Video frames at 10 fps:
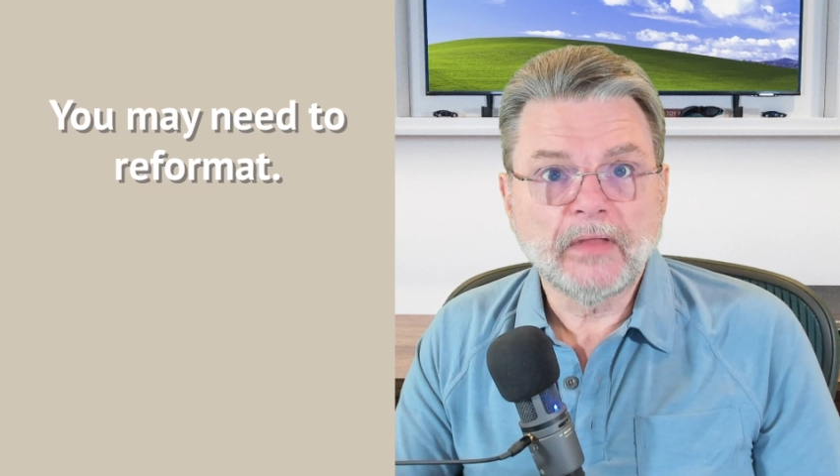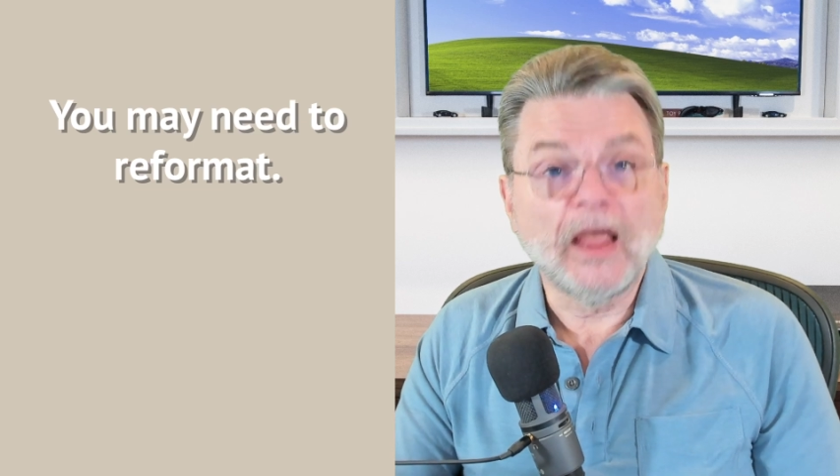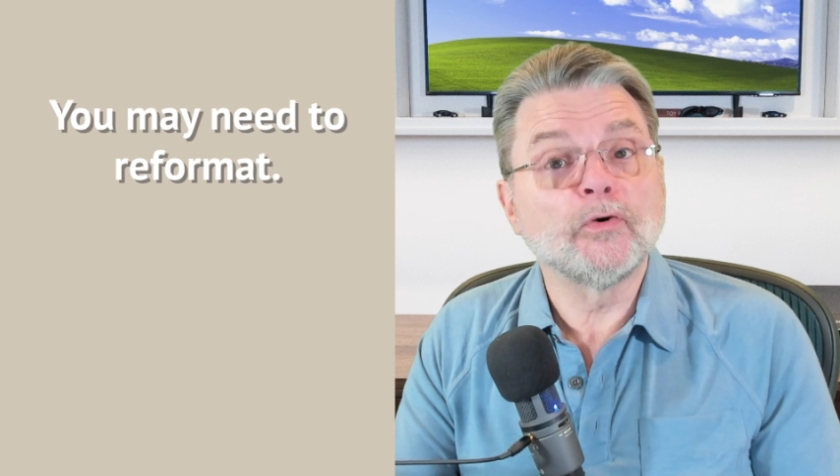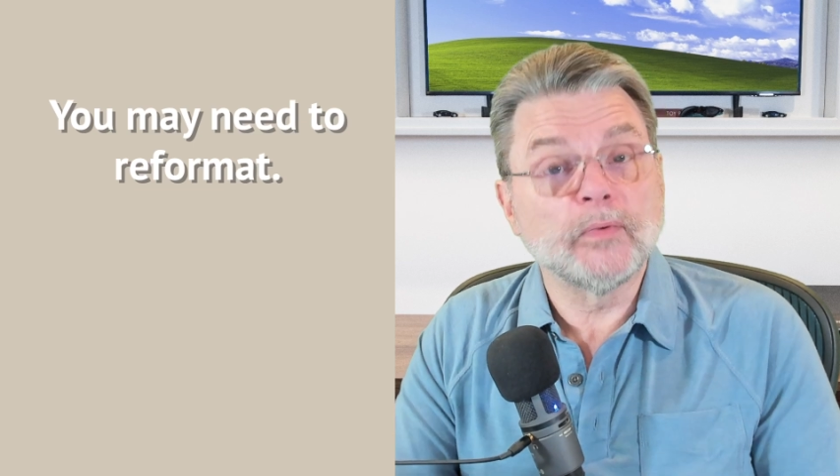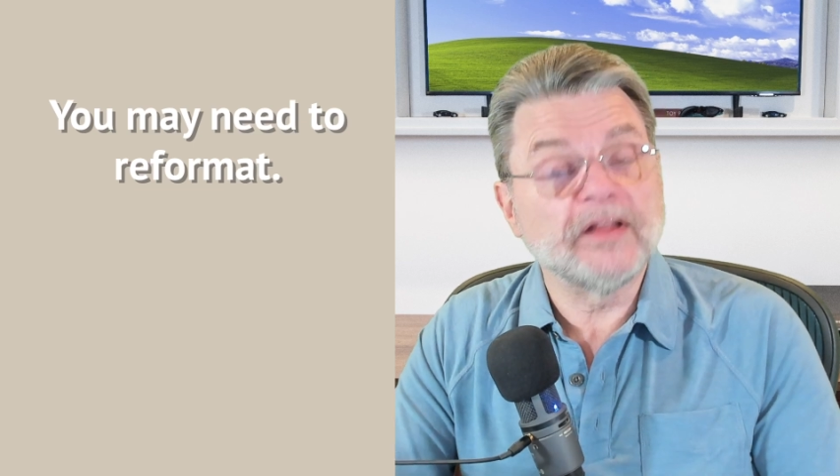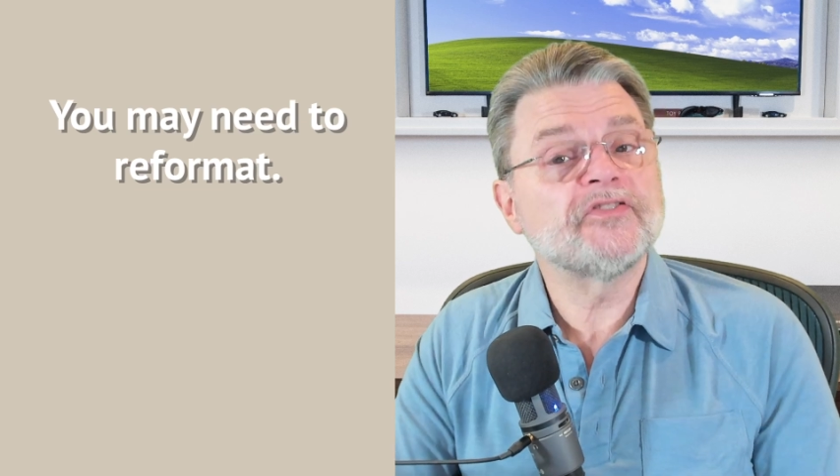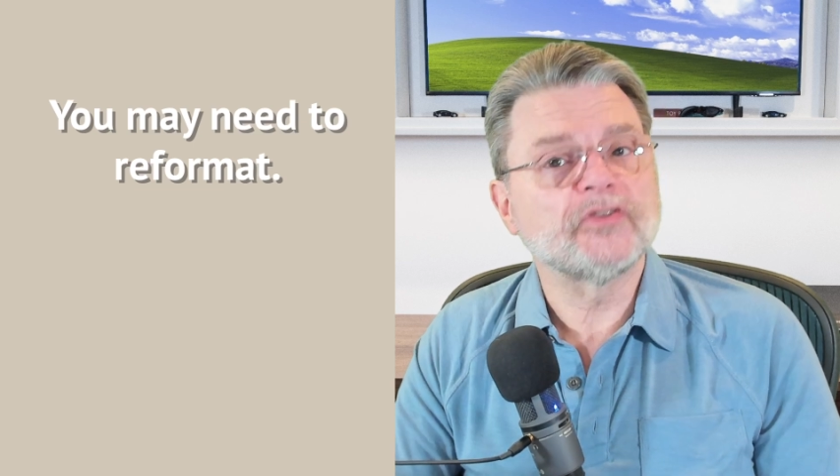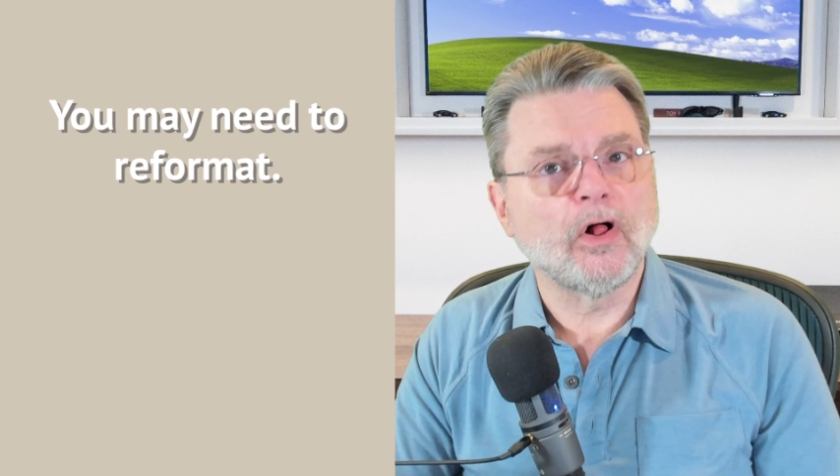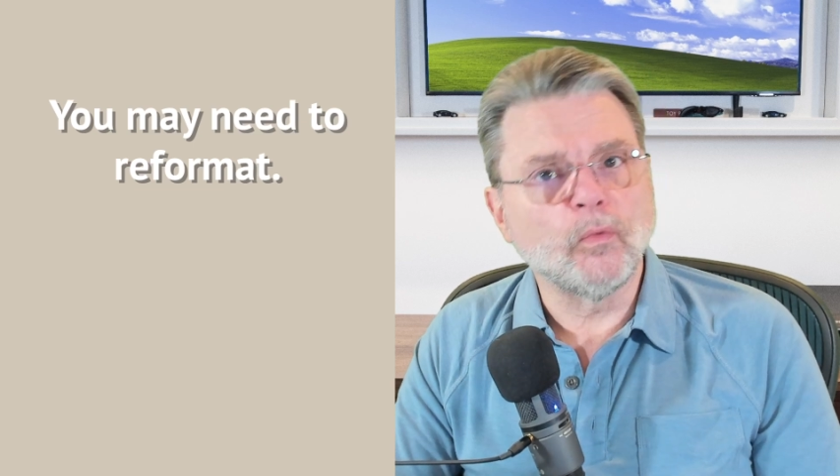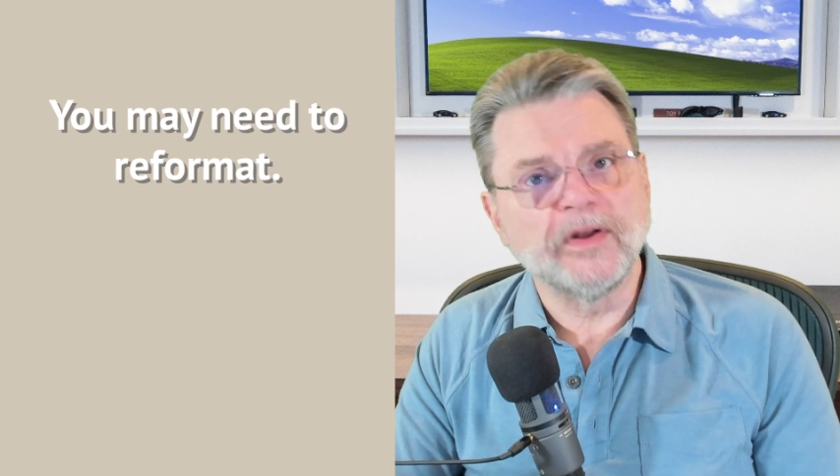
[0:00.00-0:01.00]
and
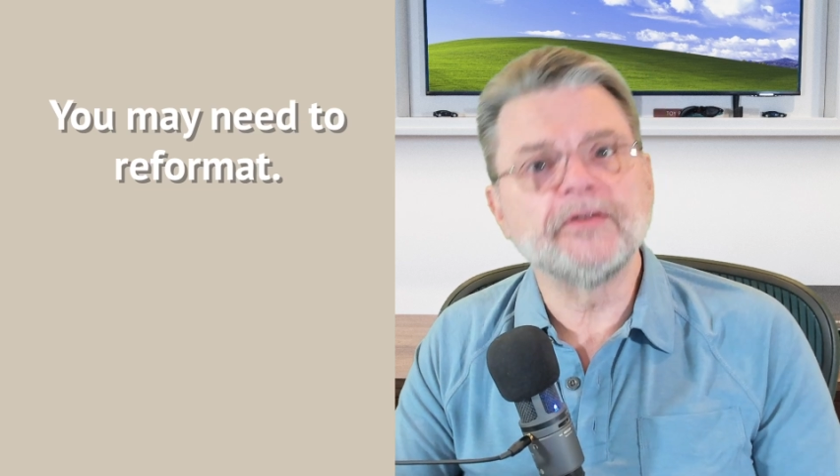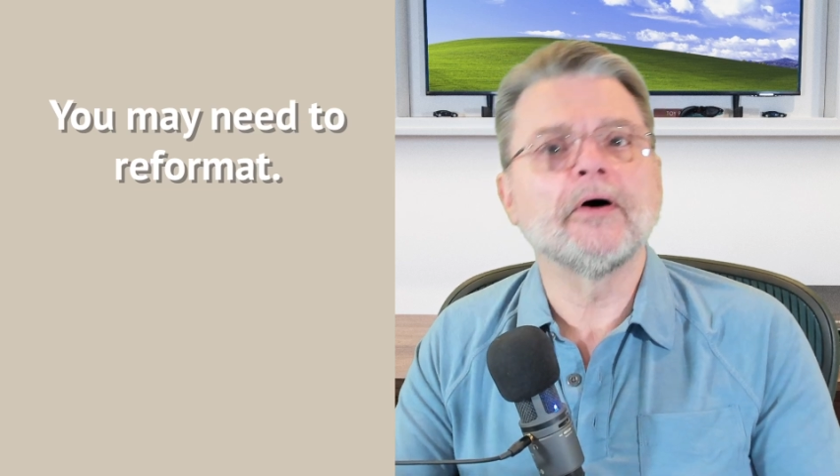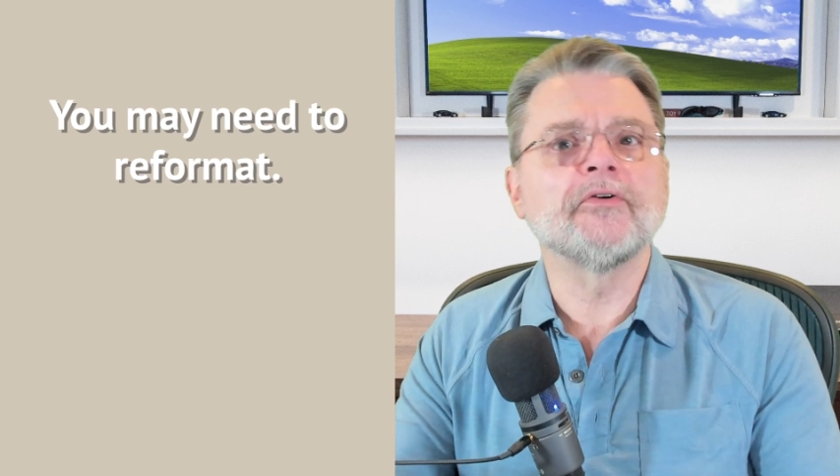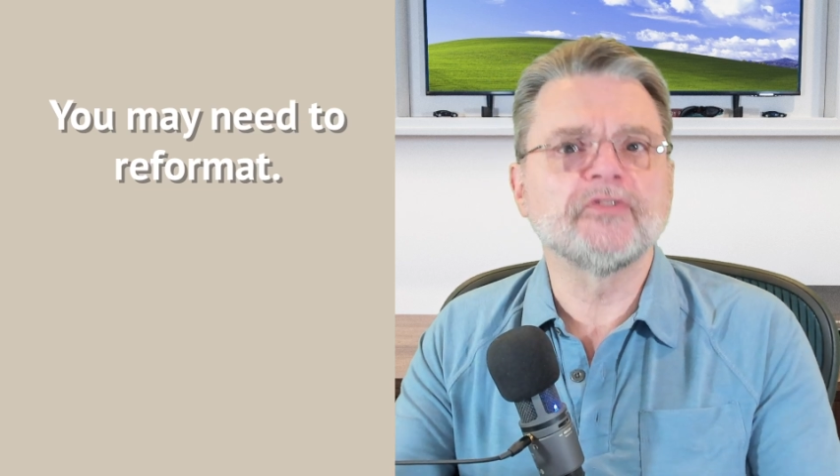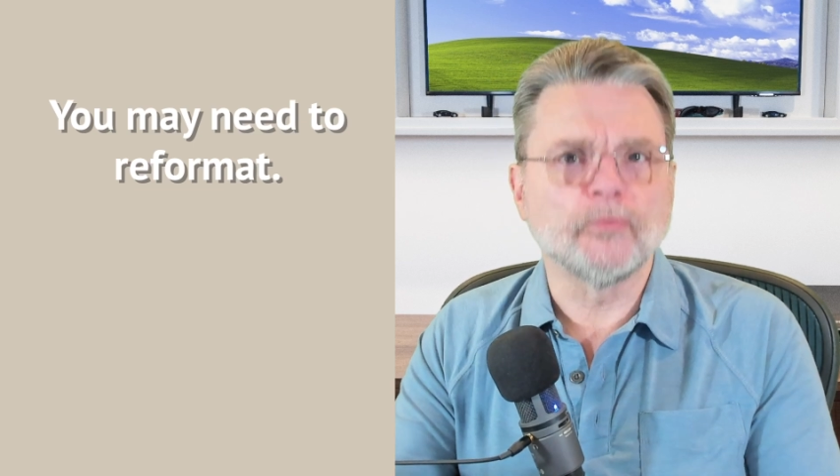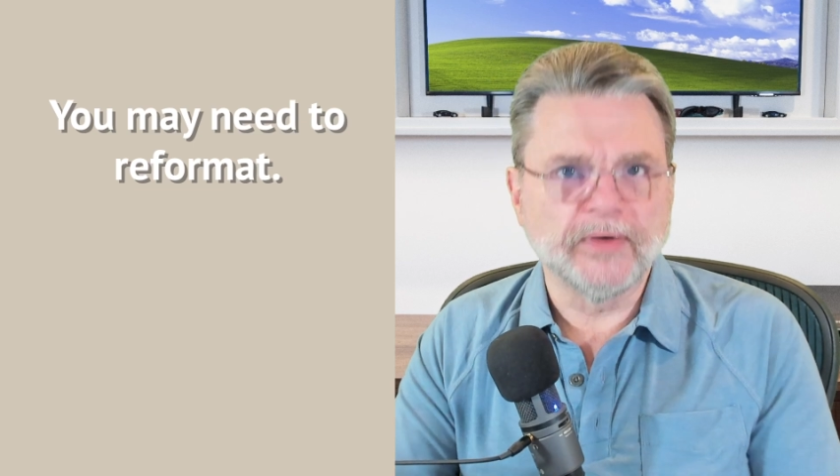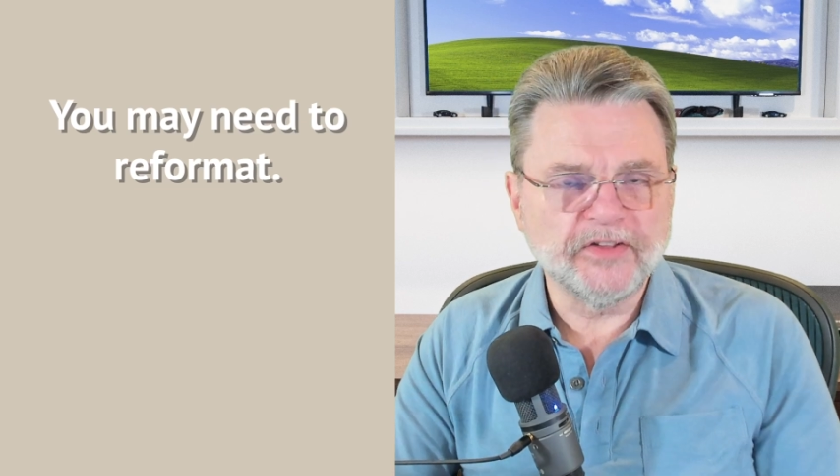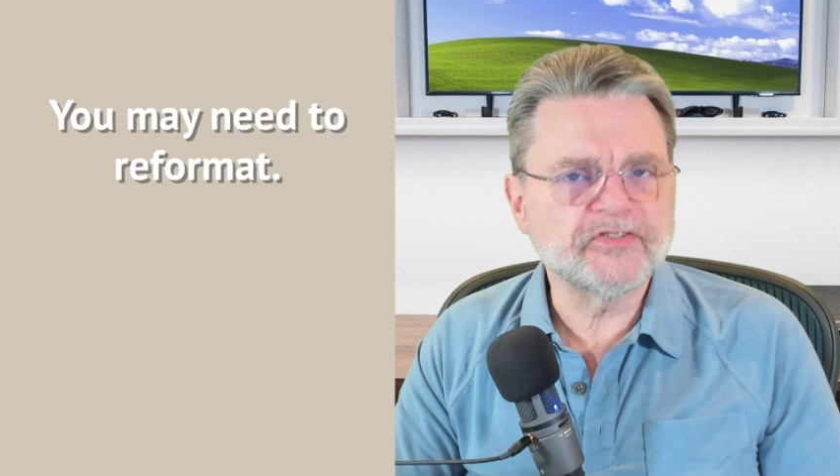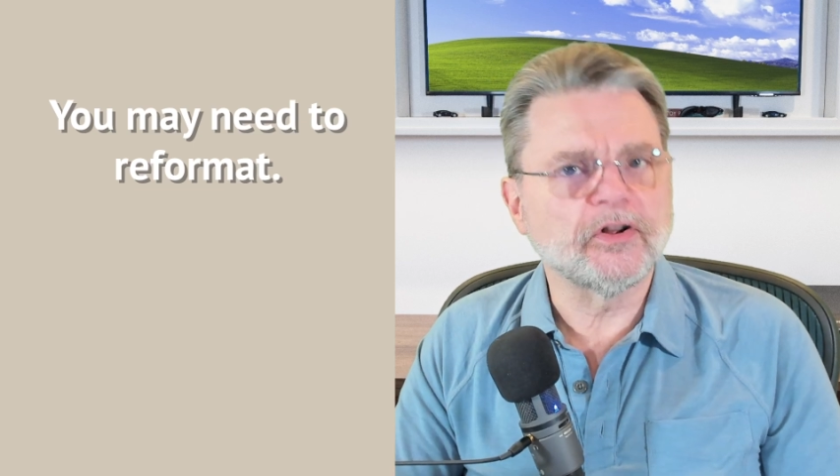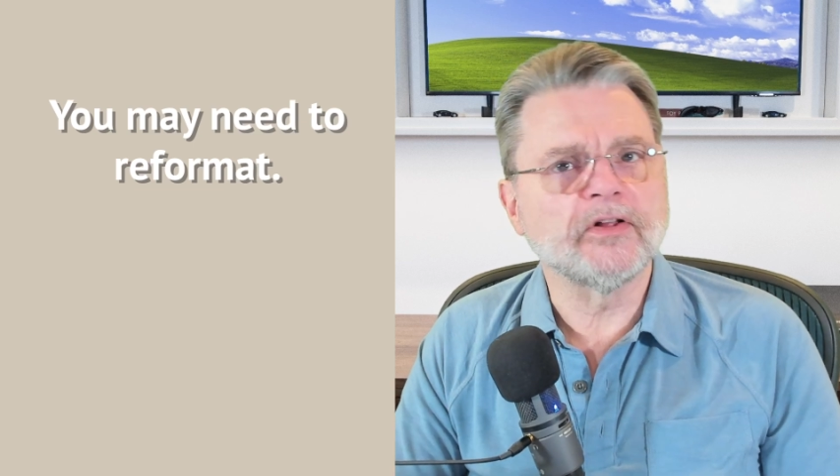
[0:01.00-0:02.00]
reinstall Windows and
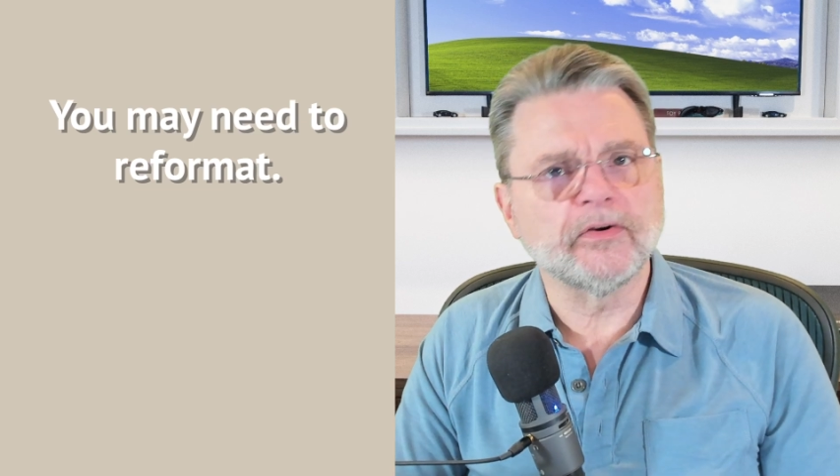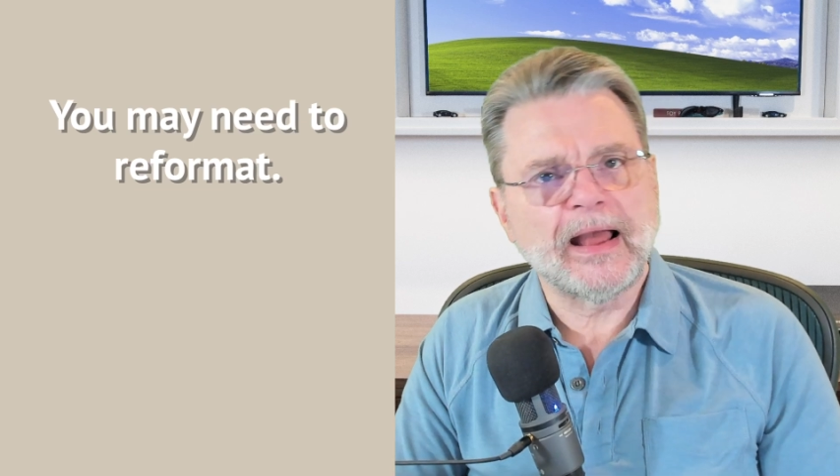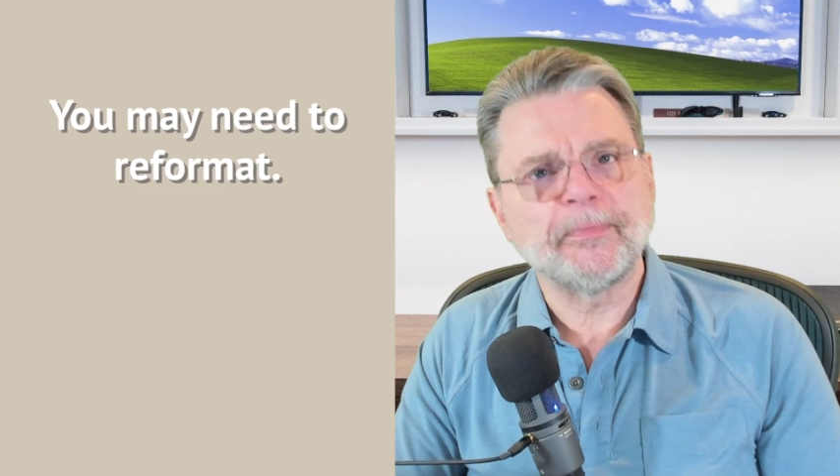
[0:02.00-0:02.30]
reinstall your